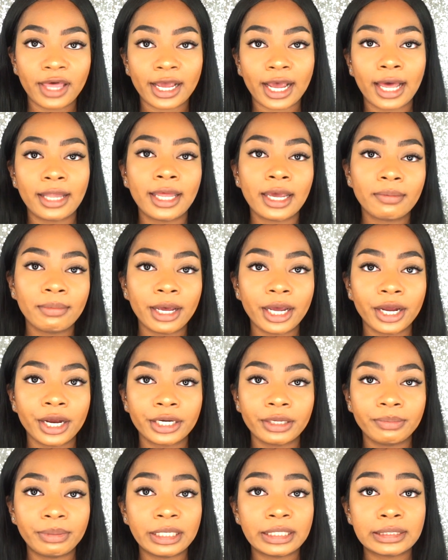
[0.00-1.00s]
Like I like my
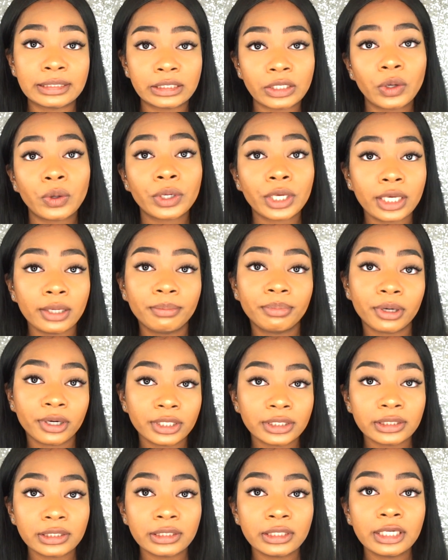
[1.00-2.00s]
hair to be silky
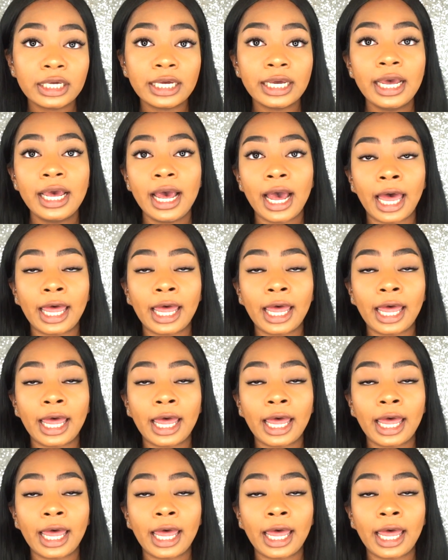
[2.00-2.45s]
personally.